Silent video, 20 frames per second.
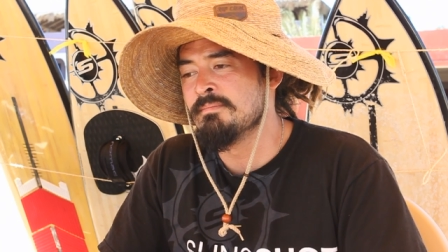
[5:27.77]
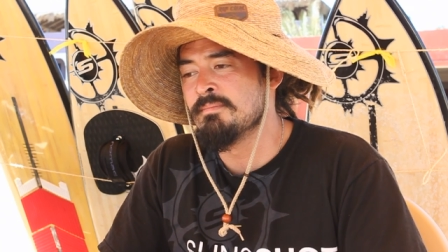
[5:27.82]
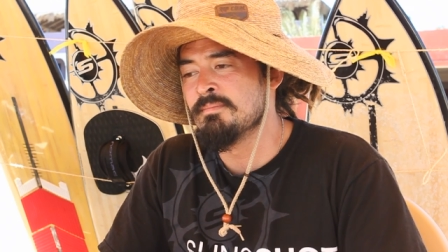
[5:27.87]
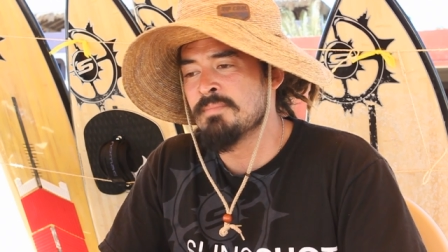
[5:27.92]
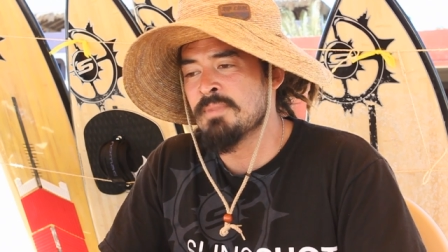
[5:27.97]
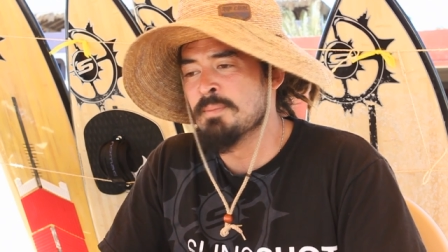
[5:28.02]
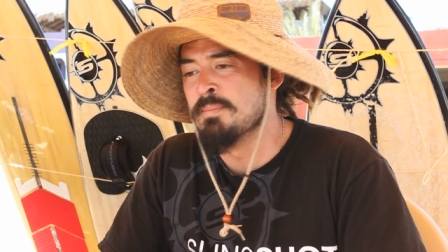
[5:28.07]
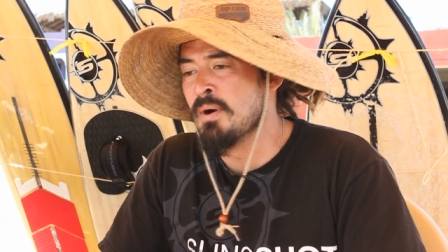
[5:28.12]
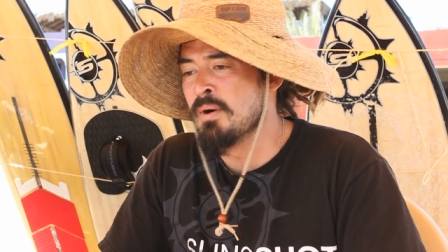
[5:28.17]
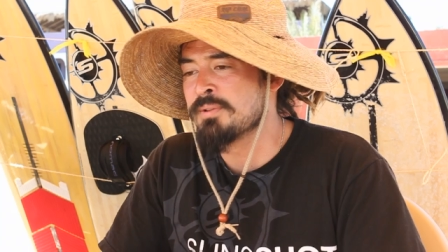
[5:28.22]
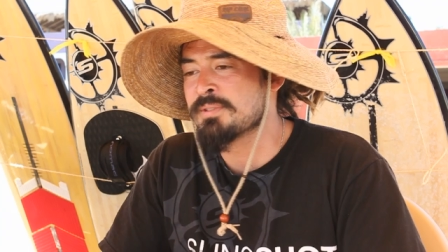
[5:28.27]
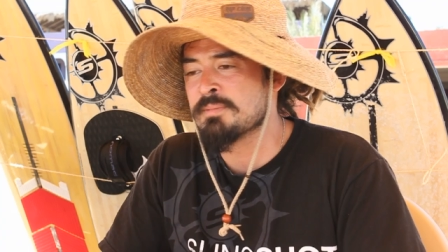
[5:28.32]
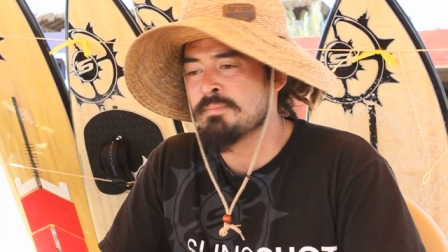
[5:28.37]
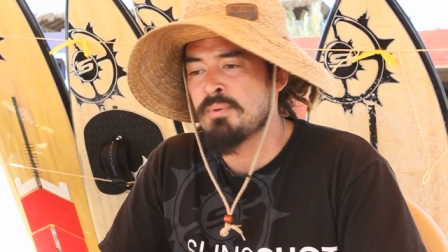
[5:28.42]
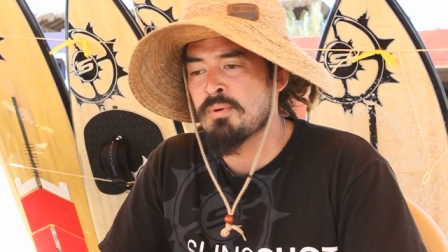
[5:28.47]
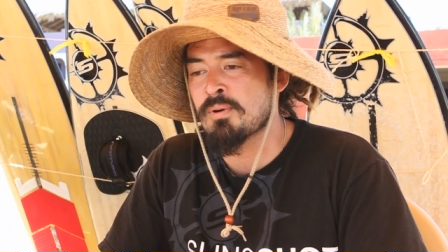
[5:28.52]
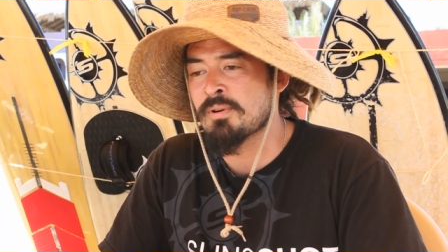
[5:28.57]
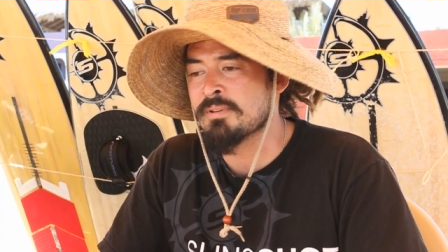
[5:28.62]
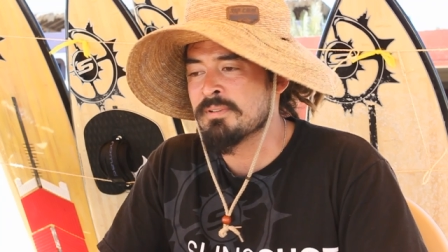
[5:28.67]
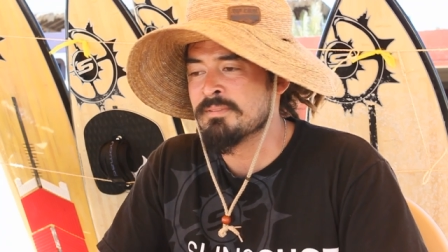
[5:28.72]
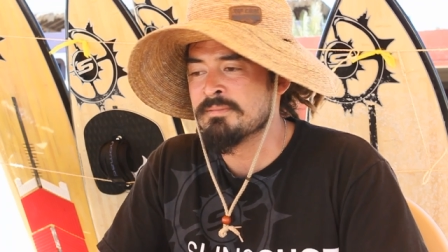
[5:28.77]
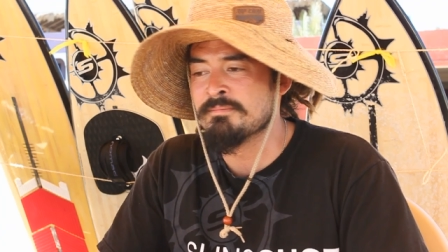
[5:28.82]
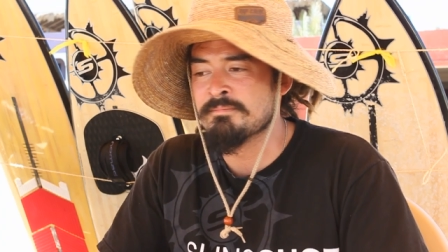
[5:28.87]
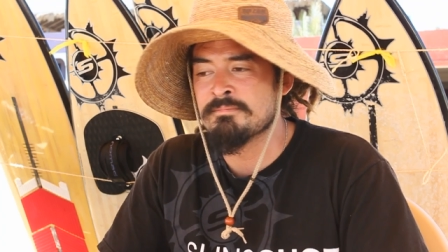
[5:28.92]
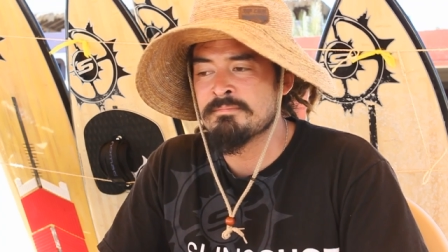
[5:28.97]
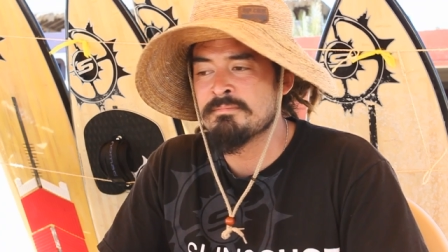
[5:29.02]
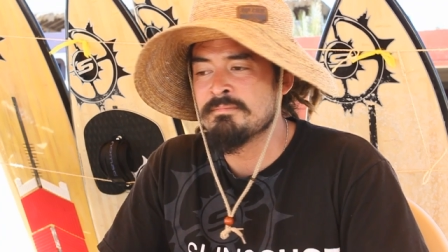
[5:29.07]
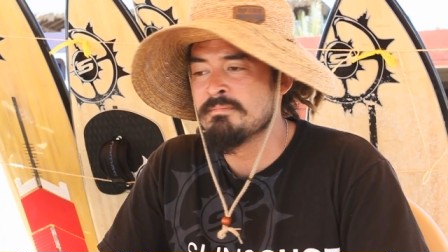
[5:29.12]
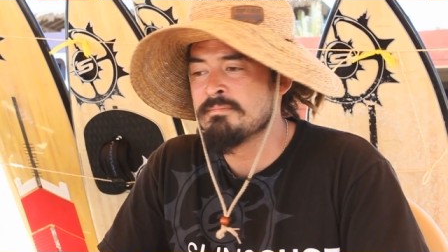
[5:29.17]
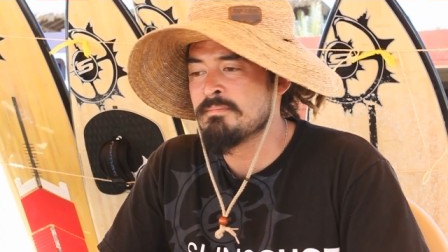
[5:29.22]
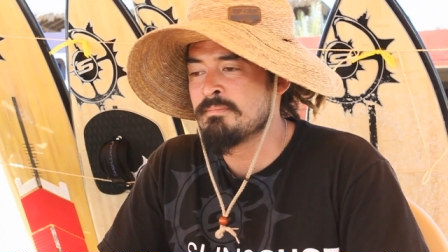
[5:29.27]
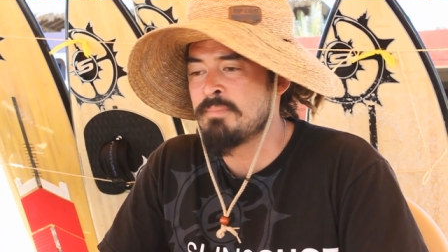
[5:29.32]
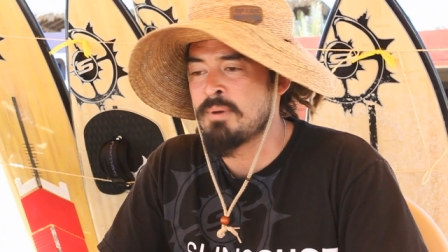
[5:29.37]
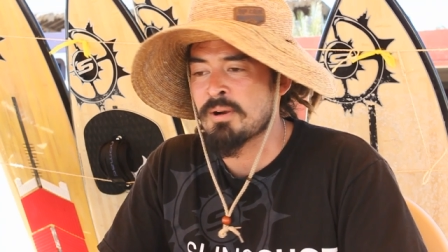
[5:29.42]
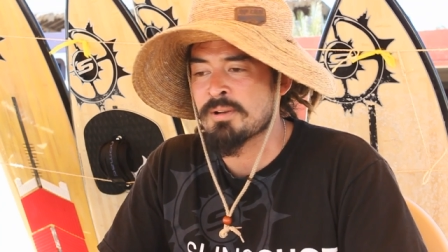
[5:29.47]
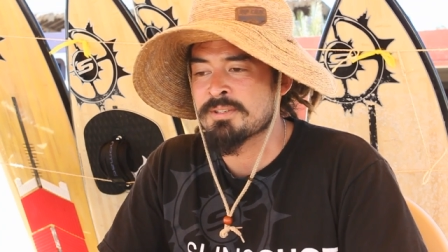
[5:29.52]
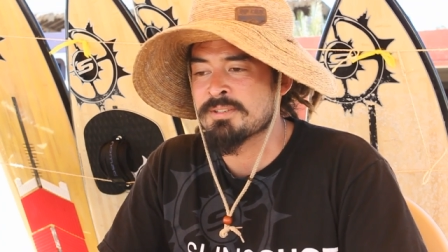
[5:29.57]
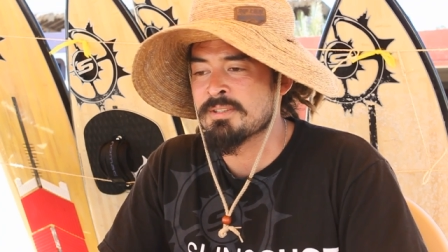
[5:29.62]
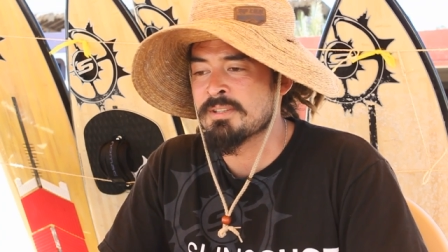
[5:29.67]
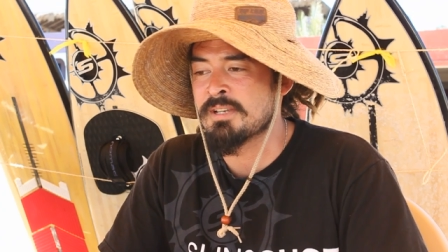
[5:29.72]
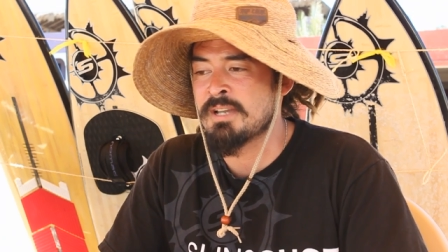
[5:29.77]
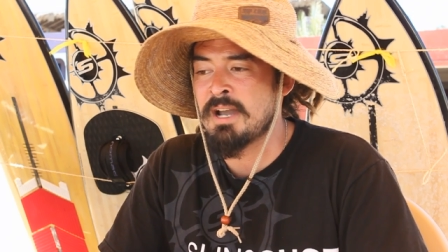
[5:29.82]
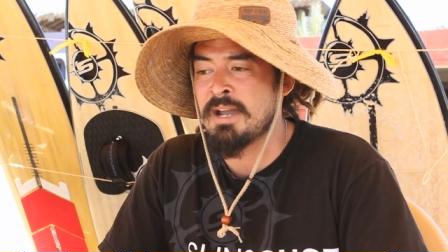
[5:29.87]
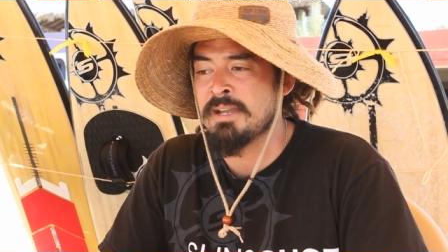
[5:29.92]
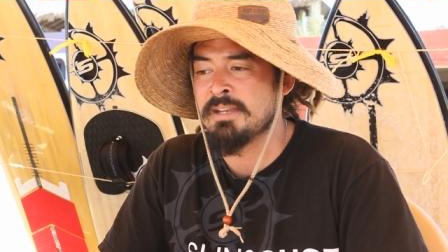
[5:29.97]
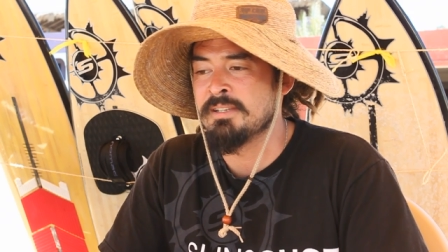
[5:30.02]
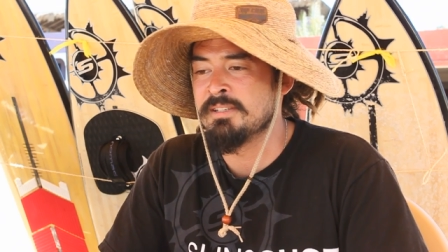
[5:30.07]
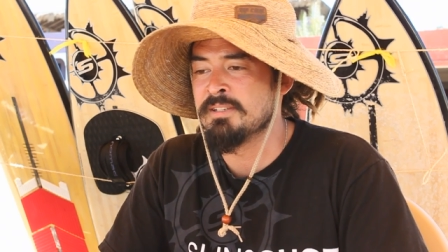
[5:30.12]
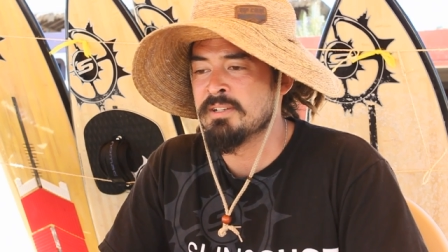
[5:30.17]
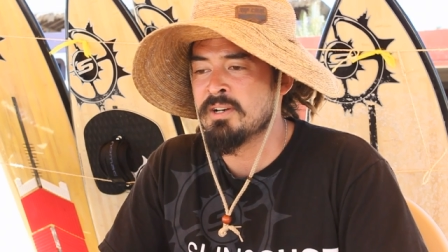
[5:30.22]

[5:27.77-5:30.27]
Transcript: the most important parts of the kite.